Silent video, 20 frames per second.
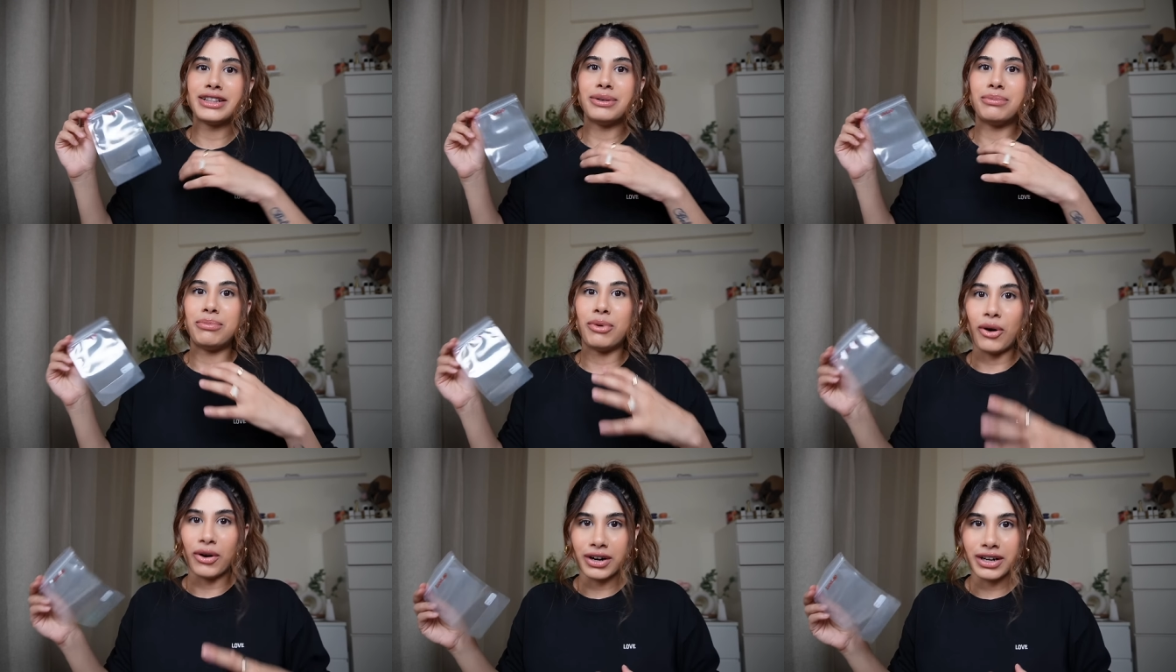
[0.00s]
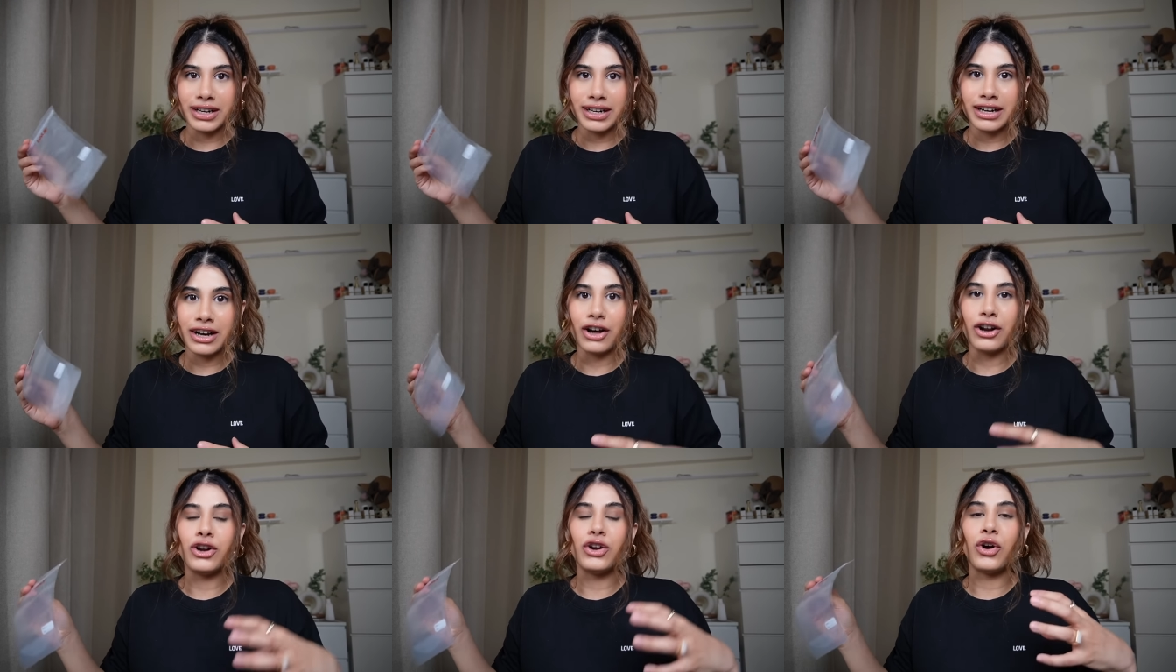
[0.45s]
the bottle
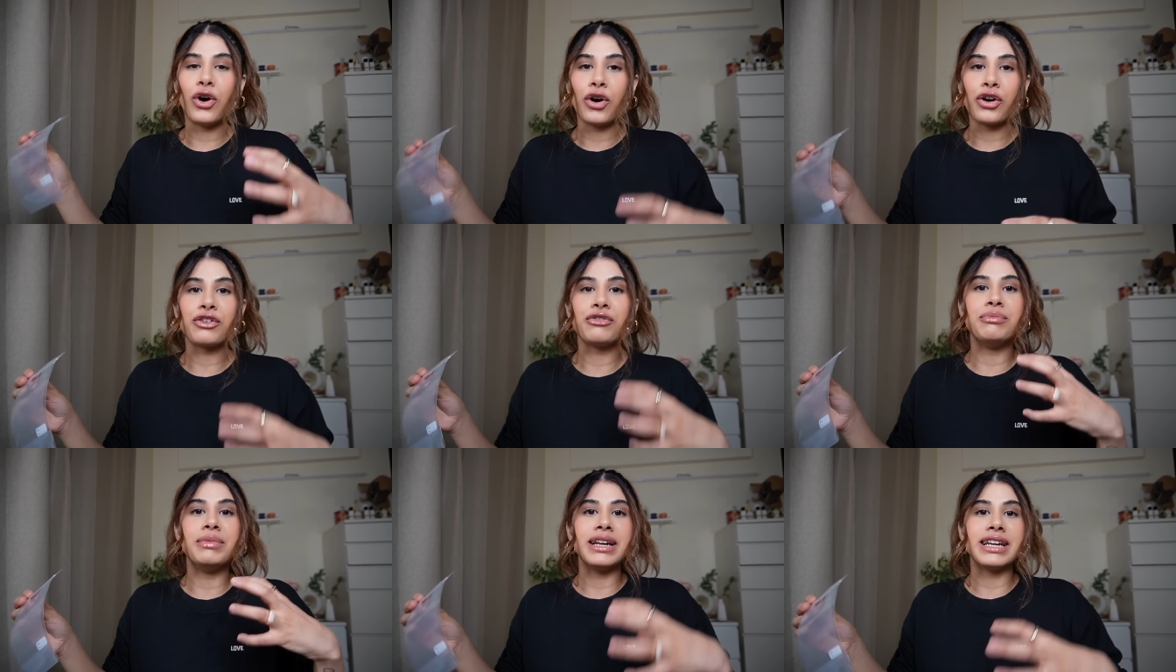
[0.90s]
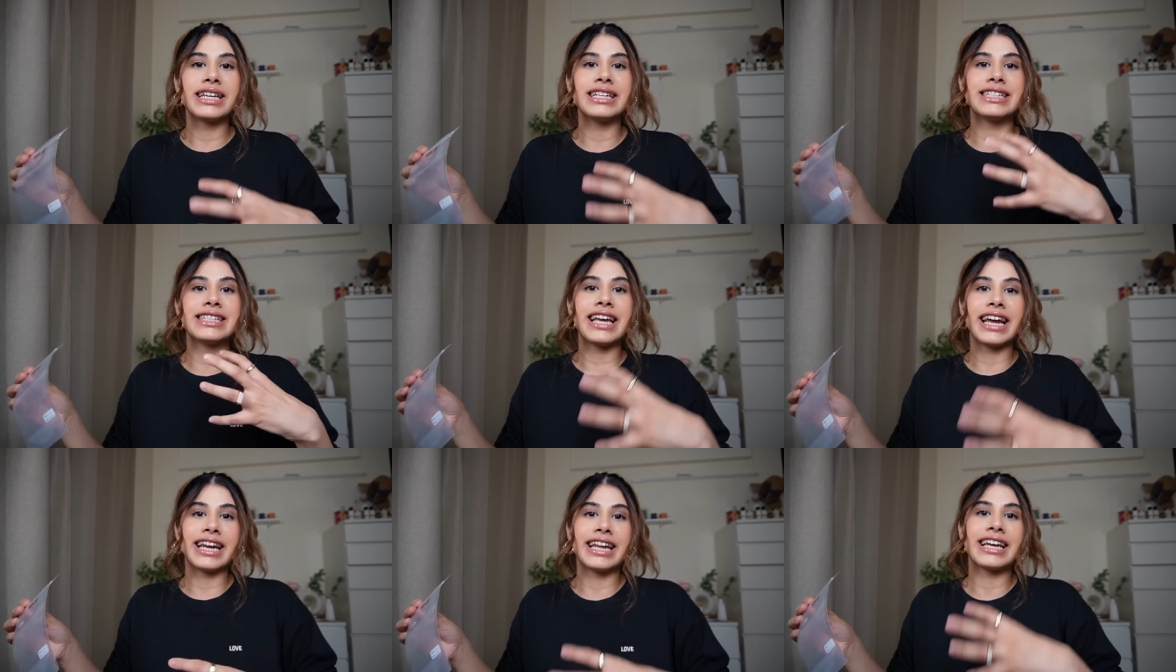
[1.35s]
a lot of milk
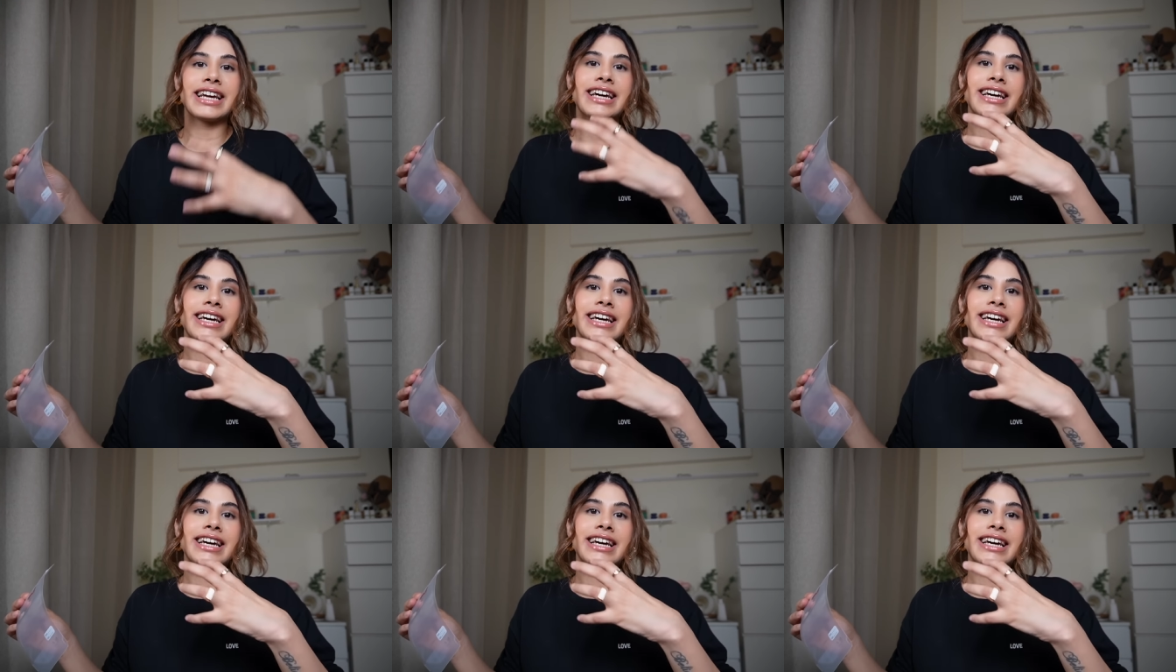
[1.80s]
is getting